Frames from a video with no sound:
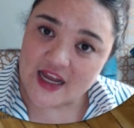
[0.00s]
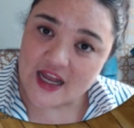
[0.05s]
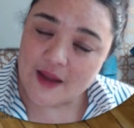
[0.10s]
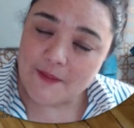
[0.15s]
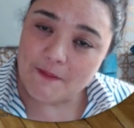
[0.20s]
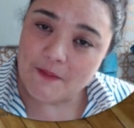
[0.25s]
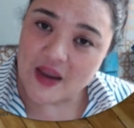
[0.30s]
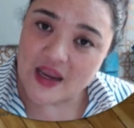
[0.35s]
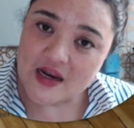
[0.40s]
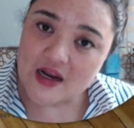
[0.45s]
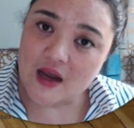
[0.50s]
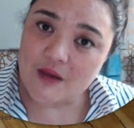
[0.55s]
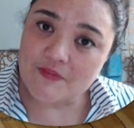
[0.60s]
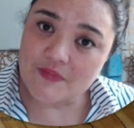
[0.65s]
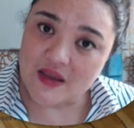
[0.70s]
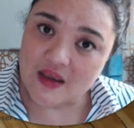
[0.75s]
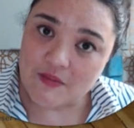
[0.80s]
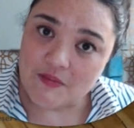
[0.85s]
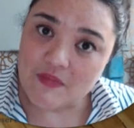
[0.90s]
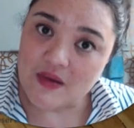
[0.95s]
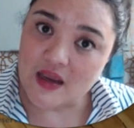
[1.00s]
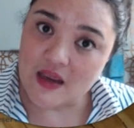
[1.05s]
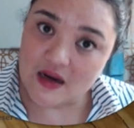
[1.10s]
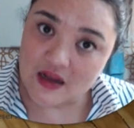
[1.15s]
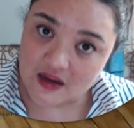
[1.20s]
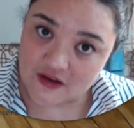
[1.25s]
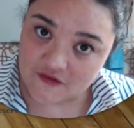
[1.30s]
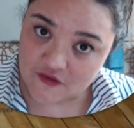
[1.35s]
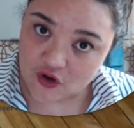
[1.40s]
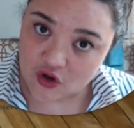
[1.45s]
may not be
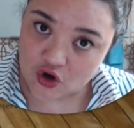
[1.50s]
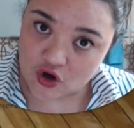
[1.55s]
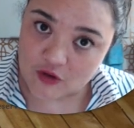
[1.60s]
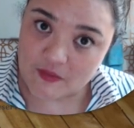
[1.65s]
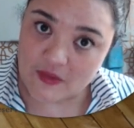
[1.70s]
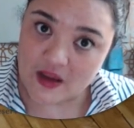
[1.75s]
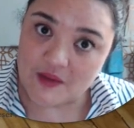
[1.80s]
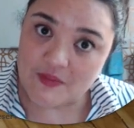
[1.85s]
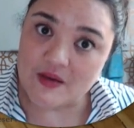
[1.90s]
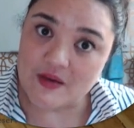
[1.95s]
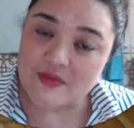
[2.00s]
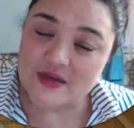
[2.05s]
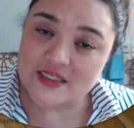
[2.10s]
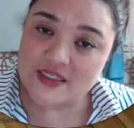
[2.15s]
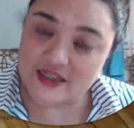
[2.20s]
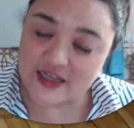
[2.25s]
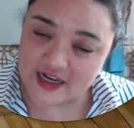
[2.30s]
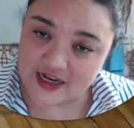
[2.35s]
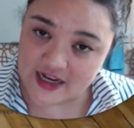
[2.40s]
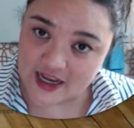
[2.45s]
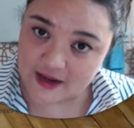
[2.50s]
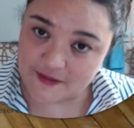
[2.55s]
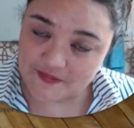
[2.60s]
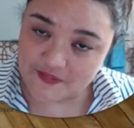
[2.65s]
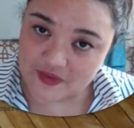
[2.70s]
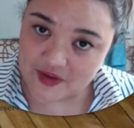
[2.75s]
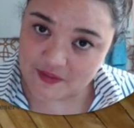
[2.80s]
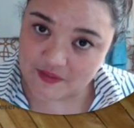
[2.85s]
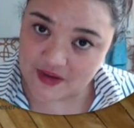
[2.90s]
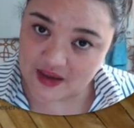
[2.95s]
meaningful or may be misleading
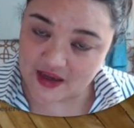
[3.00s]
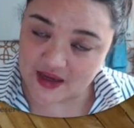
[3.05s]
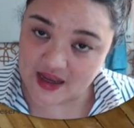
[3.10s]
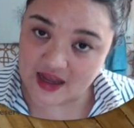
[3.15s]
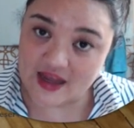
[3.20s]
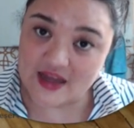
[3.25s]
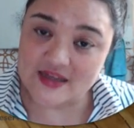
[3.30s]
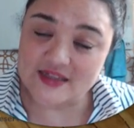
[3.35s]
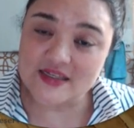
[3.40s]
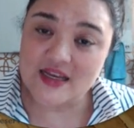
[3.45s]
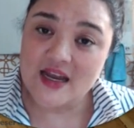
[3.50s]
because